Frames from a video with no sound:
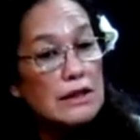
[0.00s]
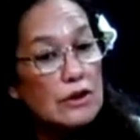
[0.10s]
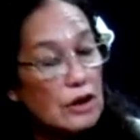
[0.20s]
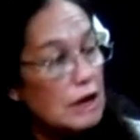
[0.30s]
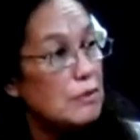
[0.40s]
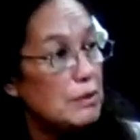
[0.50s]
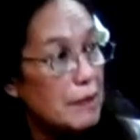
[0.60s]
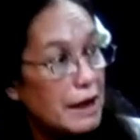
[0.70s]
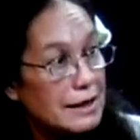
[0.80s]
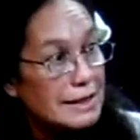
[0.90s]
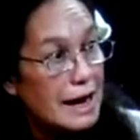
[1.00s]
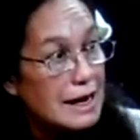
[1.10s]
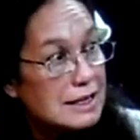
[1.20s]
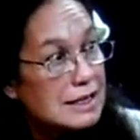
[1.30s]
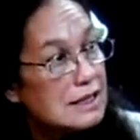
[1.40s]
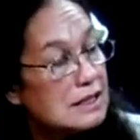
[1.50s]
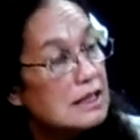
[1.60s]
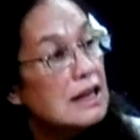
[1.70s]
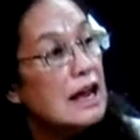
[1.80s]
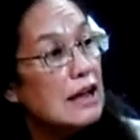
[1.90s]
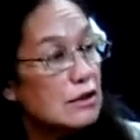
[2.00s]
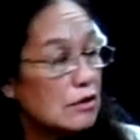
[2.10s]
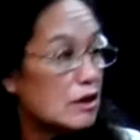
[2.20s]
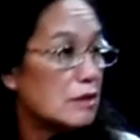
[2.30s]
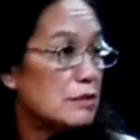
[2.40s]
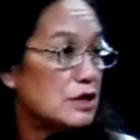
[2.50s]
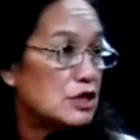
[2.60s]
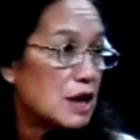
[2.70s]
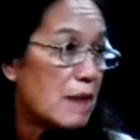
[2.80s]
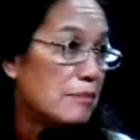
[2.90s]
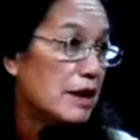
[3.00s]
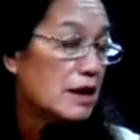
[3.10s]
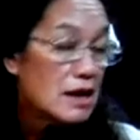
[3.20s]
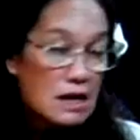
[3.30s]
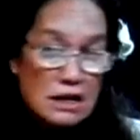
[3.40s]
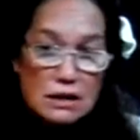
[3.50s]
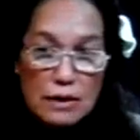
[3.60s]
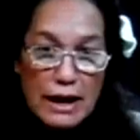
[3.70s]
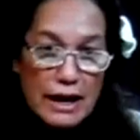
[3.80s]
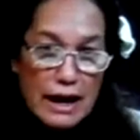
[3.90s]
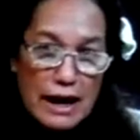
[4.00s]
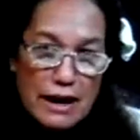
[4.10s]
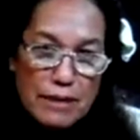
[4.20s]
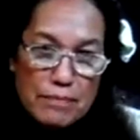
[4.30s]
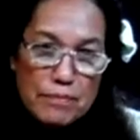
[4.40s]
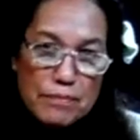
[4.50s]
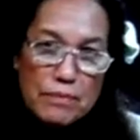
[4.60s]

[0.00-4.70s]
They're going to be paying taxes, and they're going to be shopping. So I